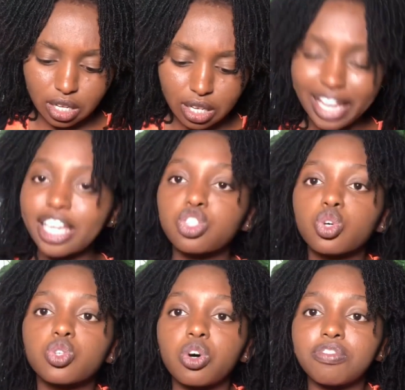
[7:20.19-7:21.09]
like, it's so
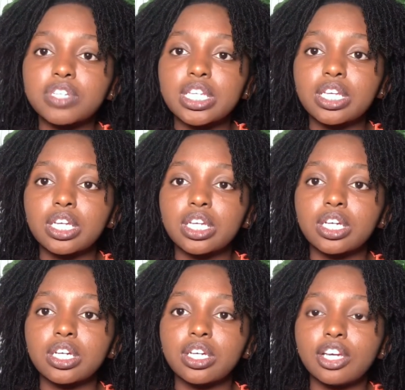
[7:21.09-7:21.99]
soft,
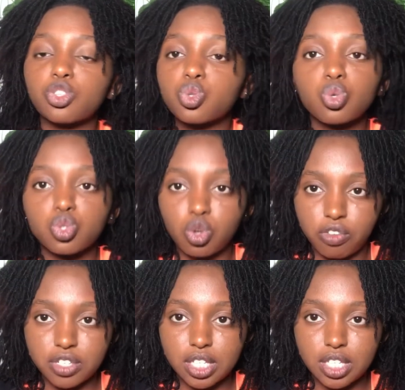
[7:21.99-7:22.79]
it's so soft.